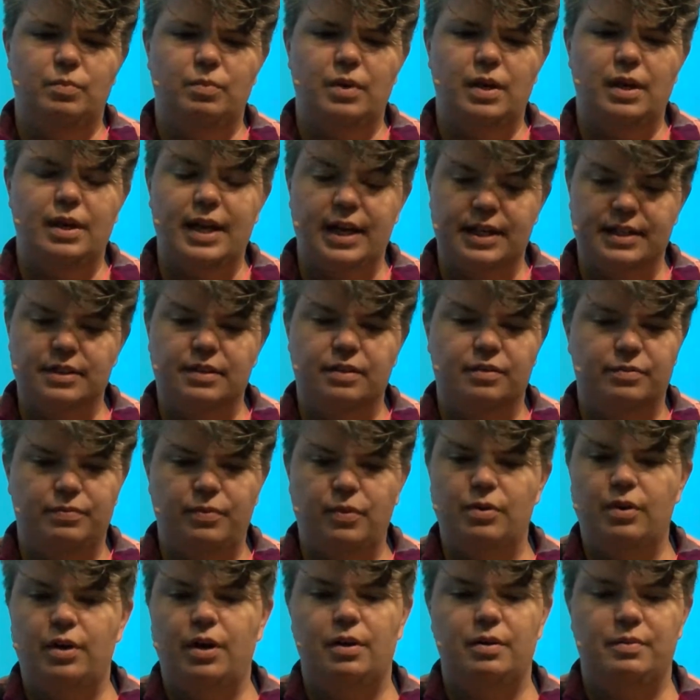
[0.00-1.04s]
Alaskan
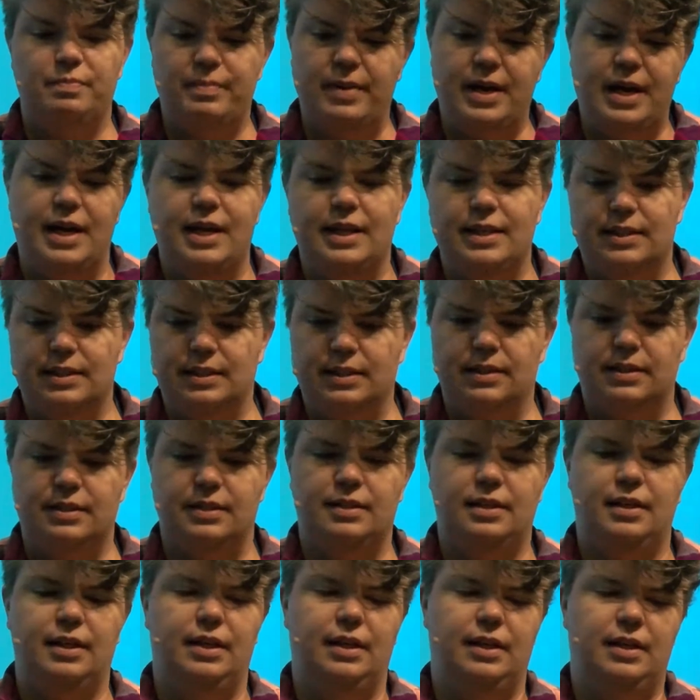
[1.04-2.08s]
folk art
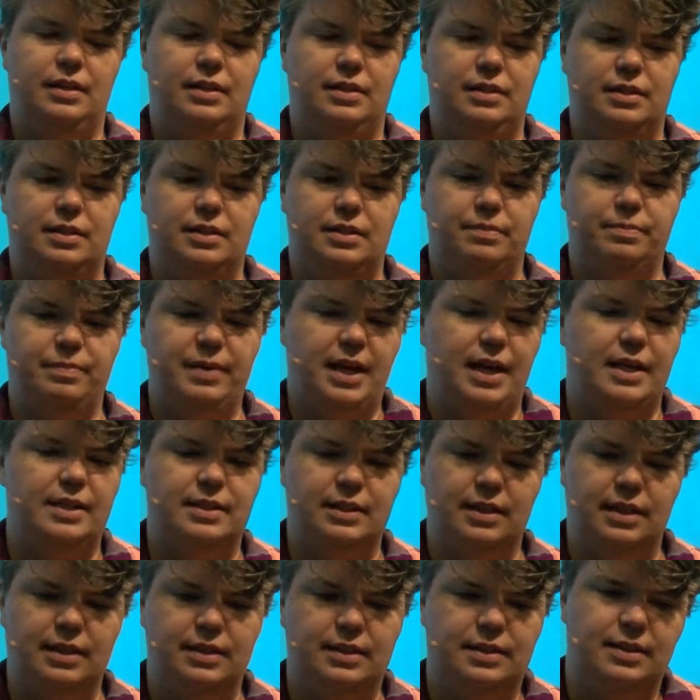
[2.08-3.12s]
masks and
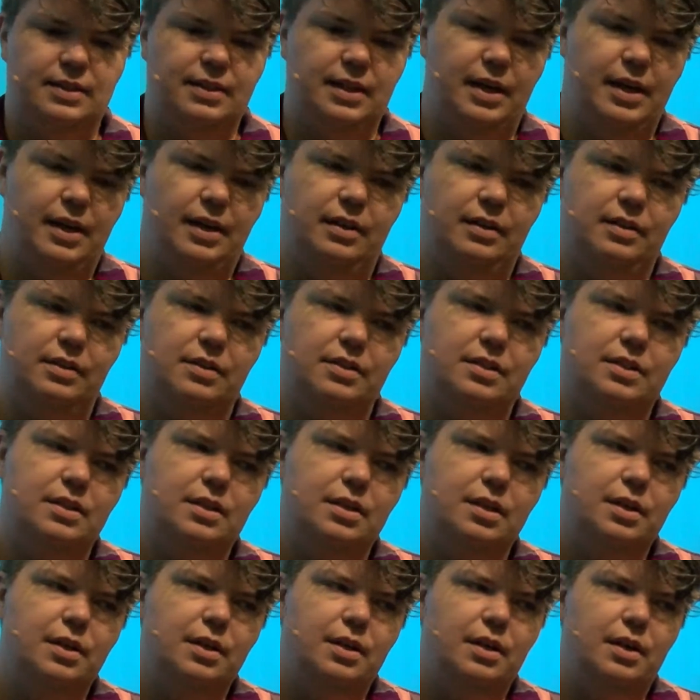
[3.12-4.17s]
baskets and
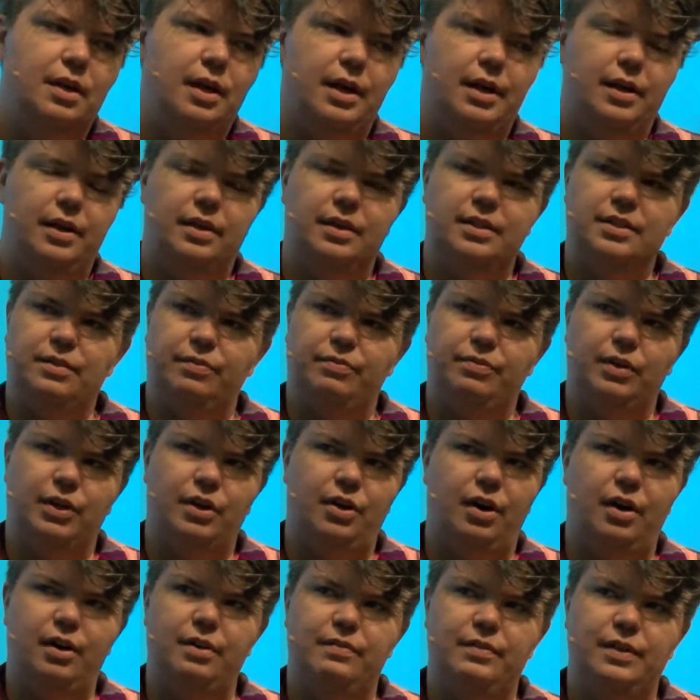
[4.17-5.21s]
different
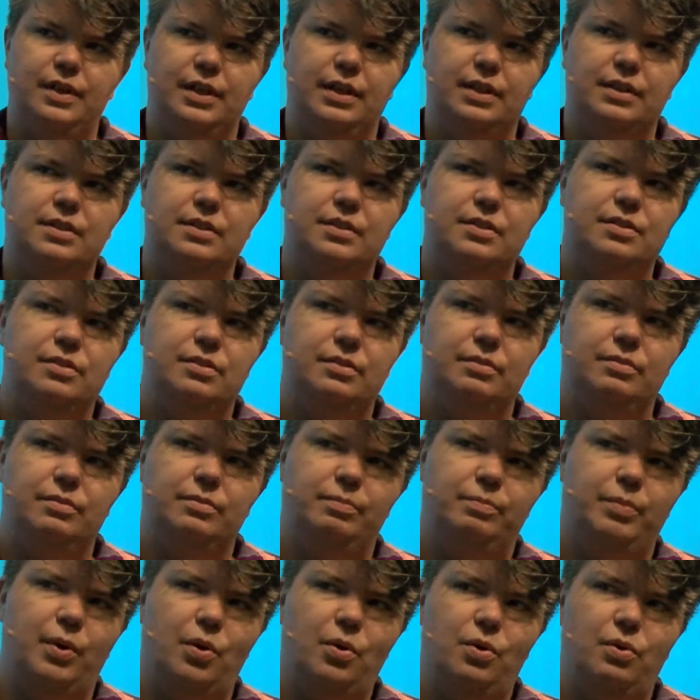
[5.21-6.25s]
carvings,
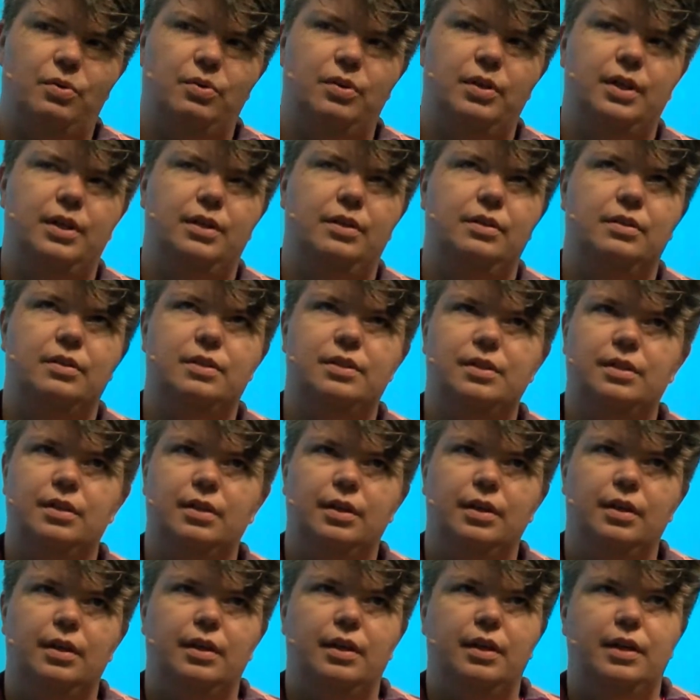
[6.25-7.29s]
bone and
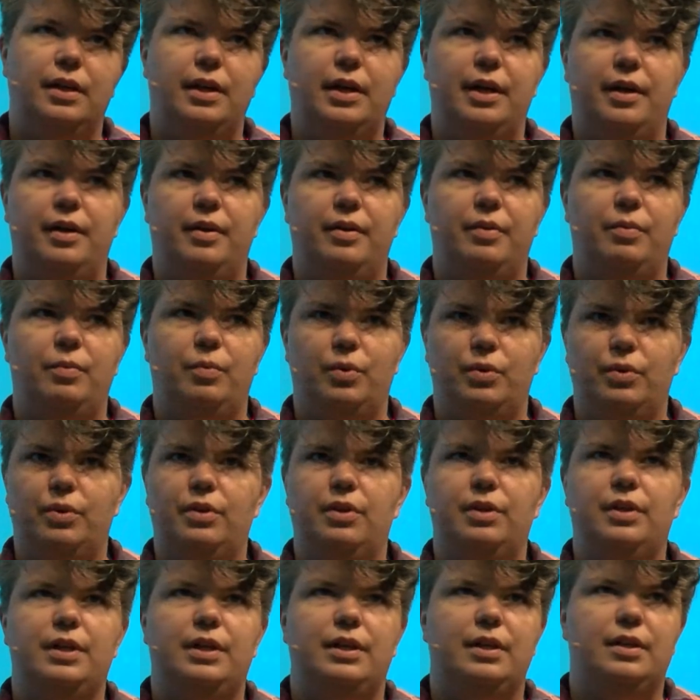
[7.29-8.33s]

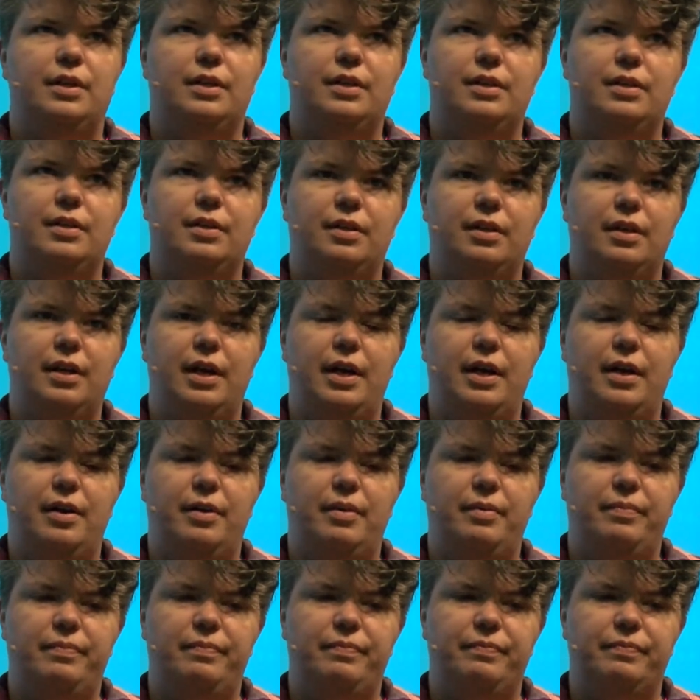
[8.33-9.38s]
wood, and
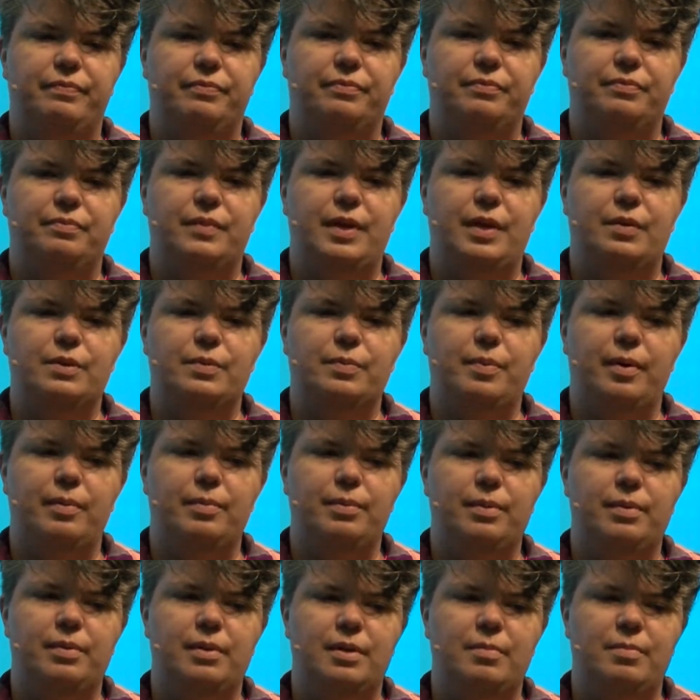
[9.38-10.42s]
that was
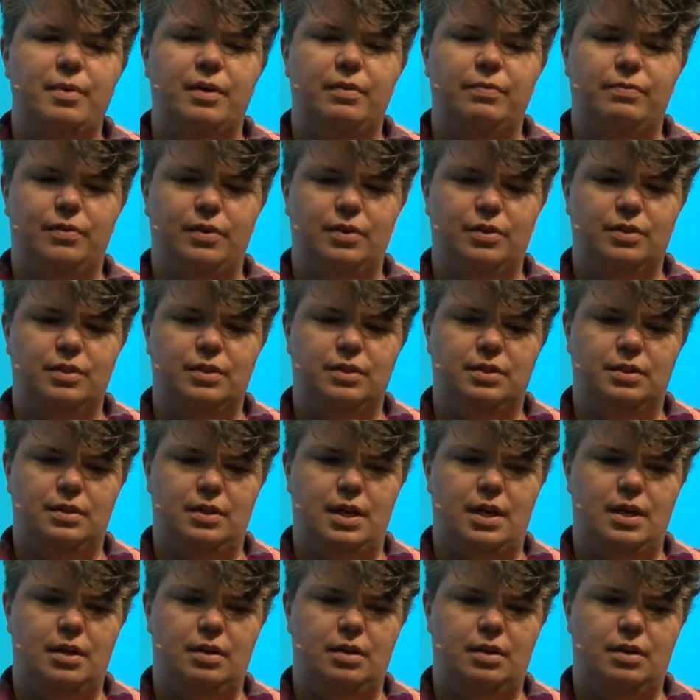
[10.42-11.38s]
probably my first